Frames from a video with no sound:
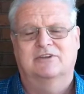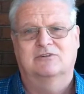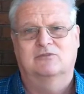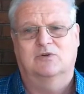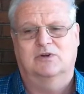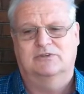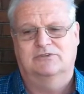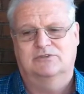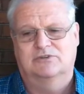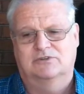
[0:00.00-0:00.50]
of
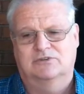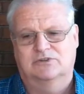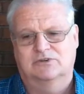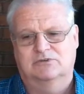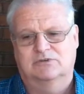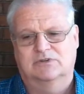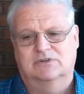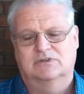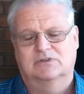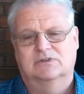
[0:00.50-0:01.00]
what you're
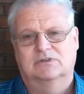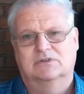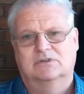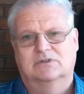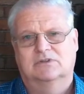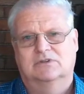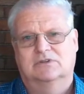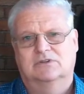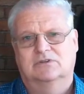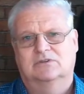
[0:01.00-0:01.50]
doing.
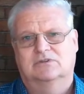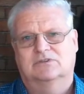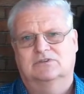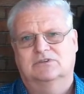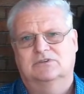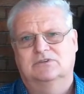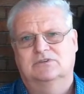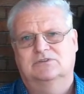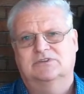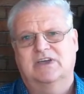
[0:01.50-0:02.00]

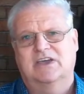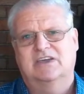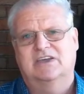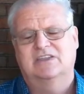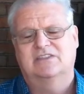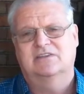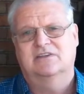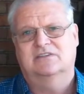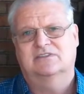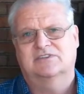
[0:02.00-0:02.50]
You're
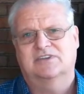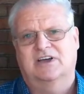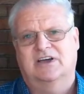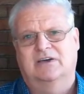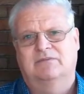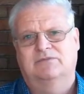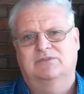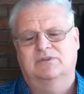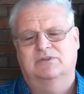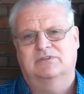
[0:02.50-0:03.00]
taking the
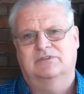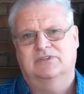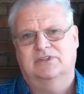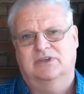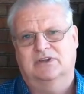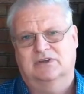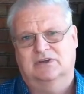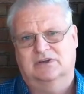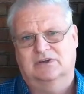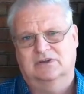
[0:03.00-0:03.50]
time to
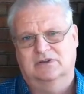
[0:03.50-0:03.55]
think.